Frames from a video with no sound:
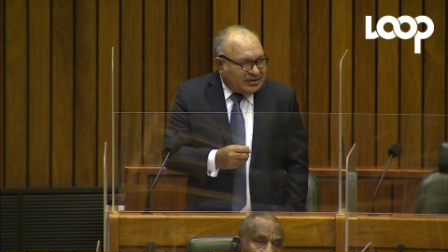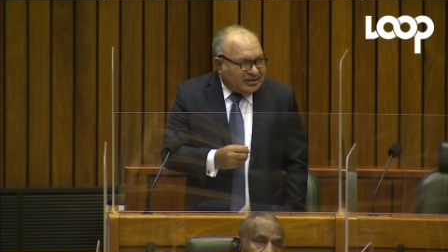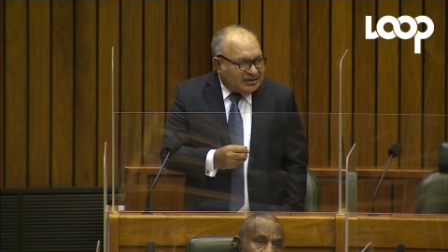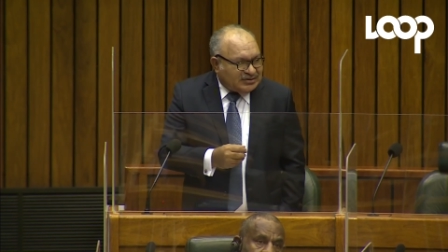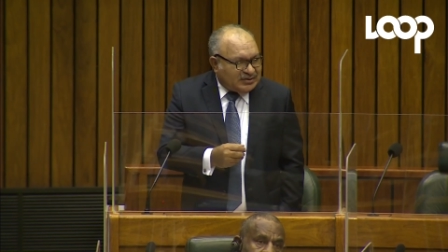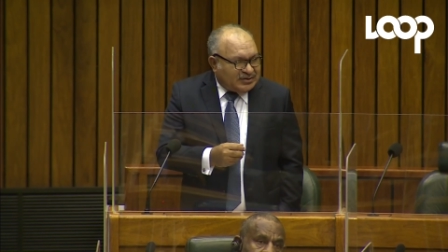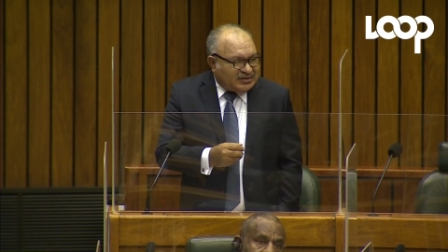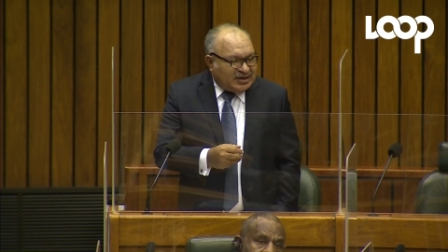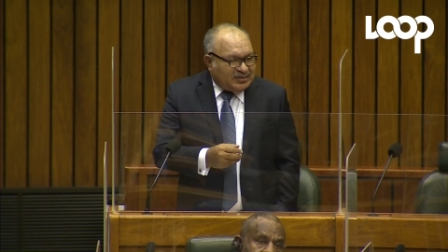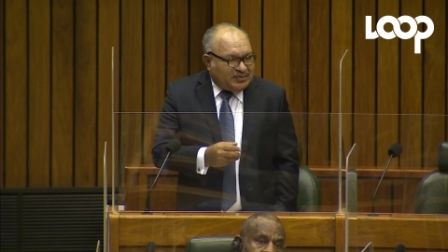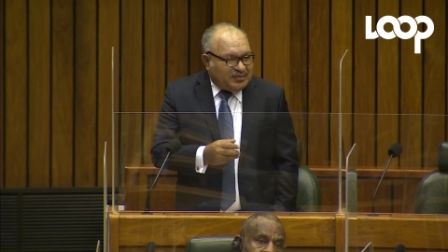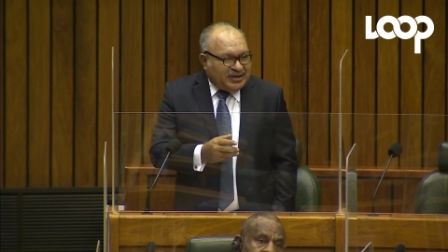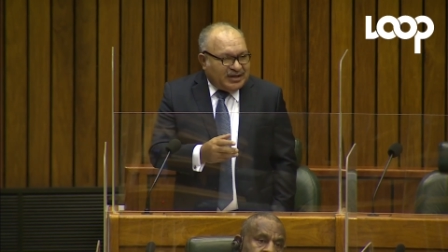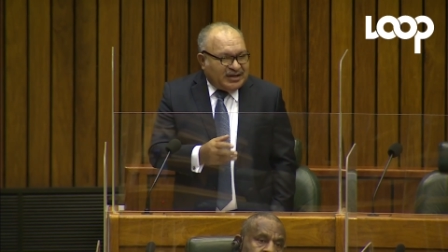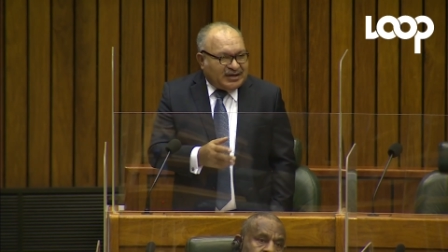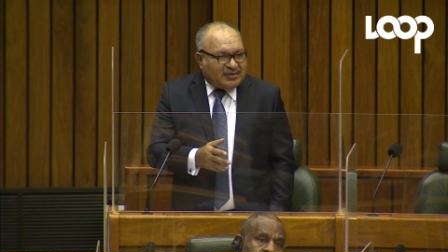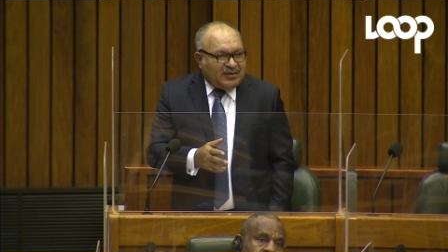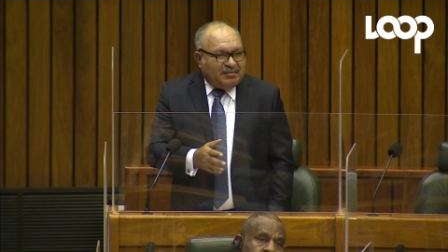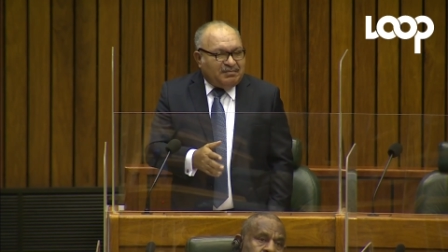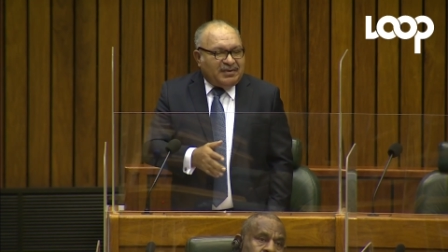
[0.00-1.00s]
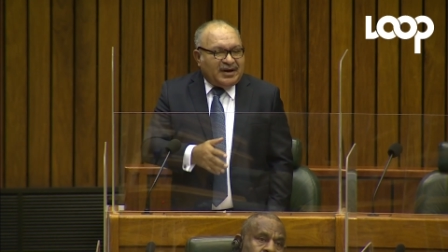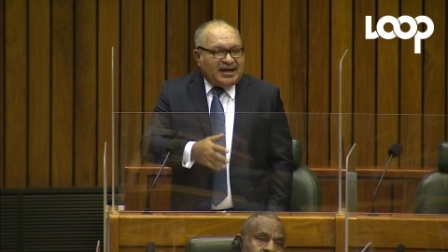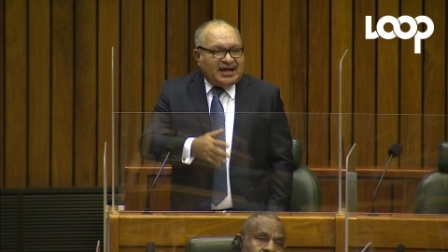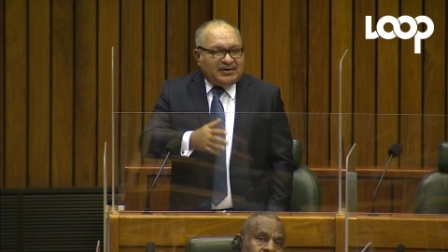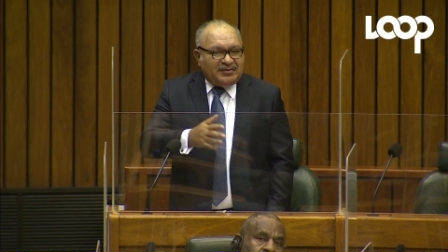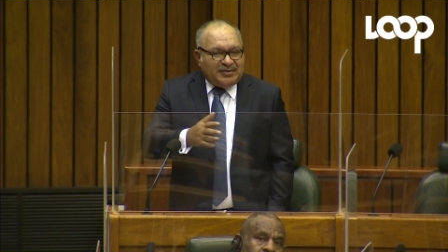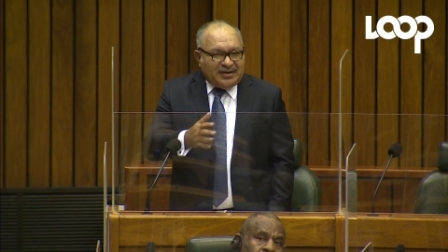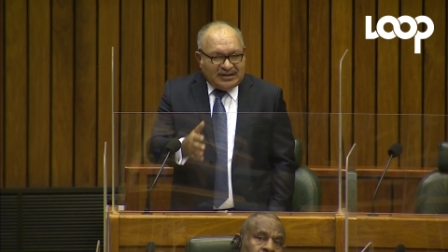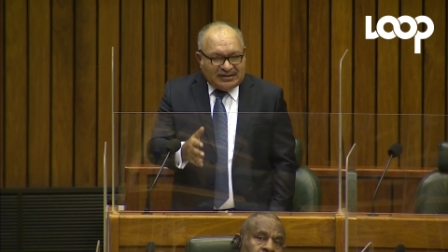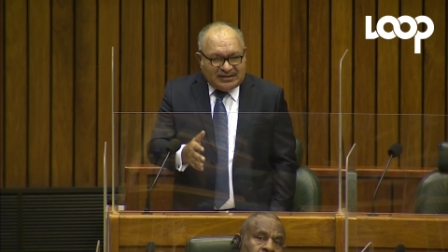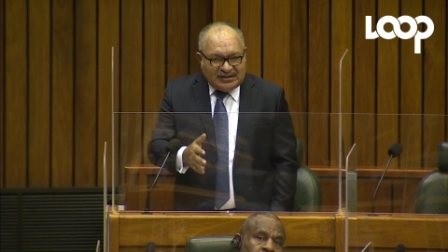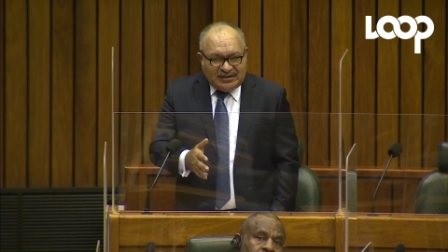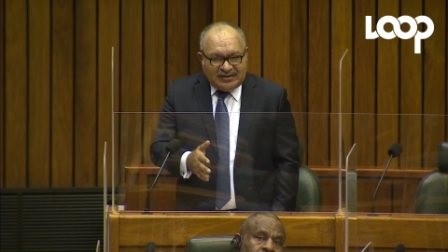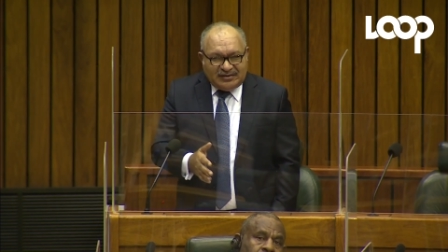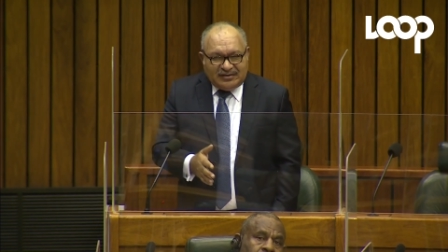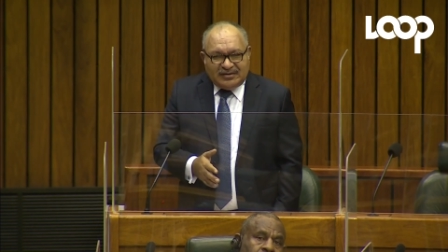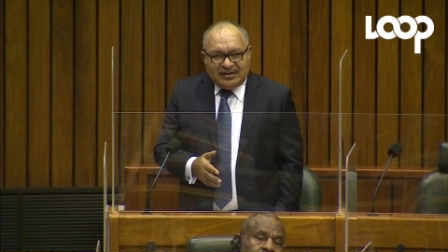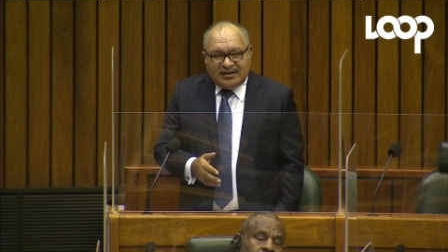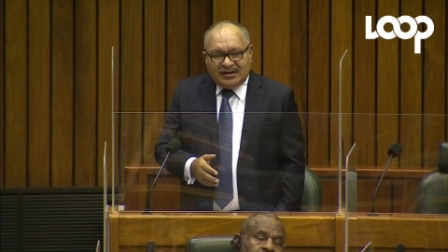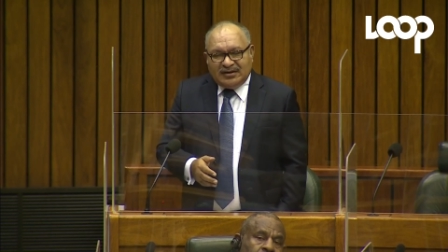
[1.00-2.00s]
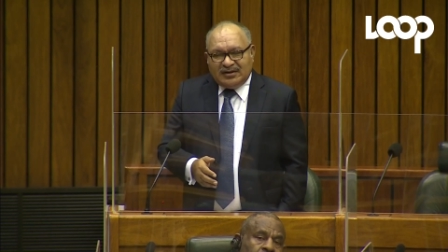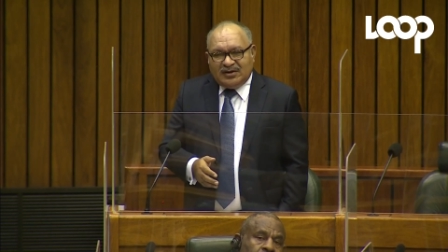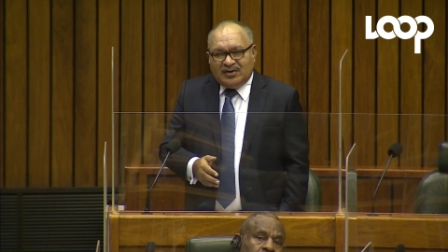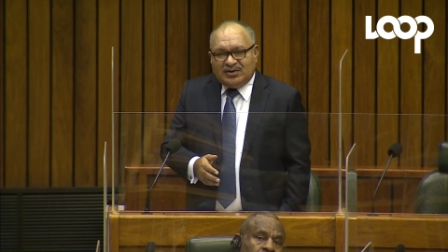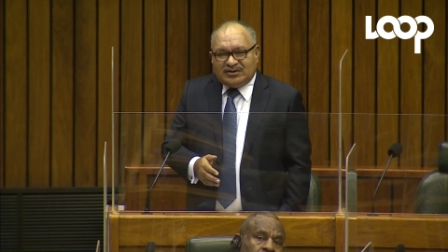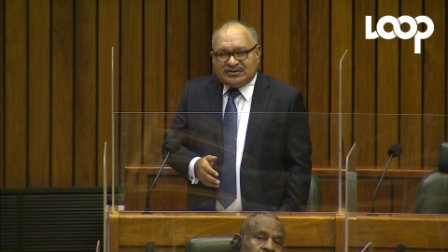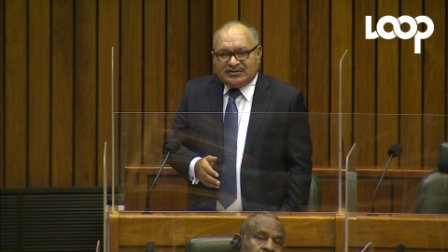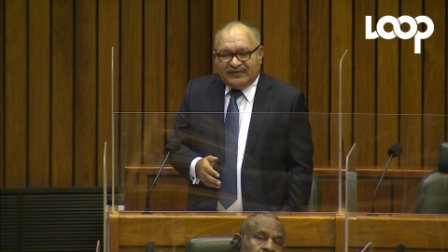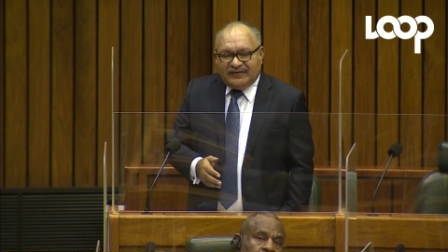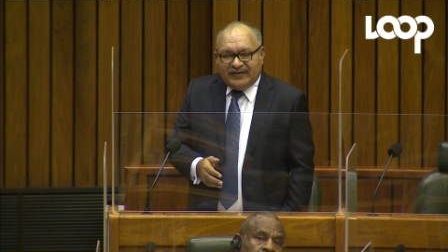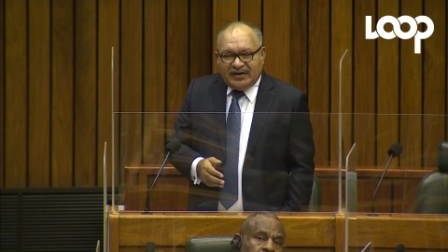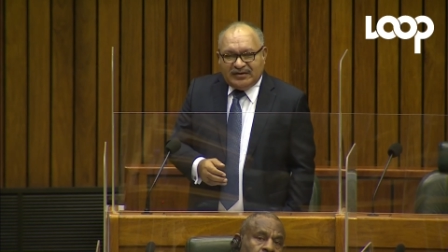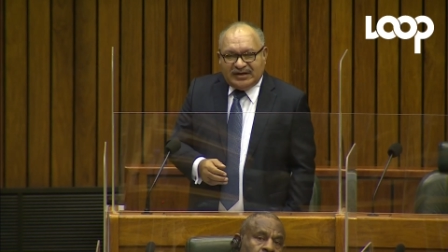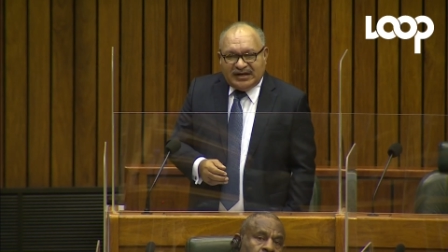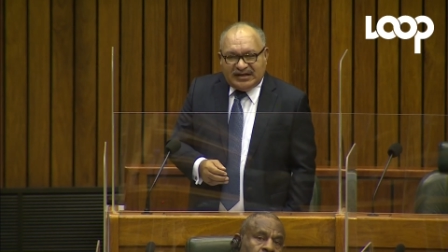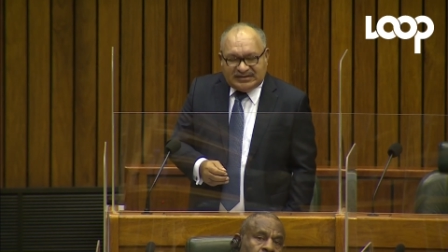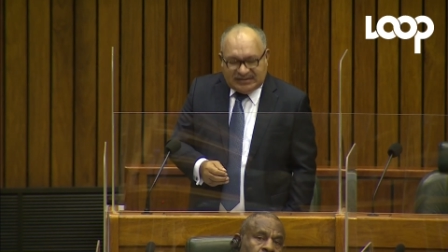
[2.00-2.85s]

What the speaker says: so that we comply with the laws of our nation,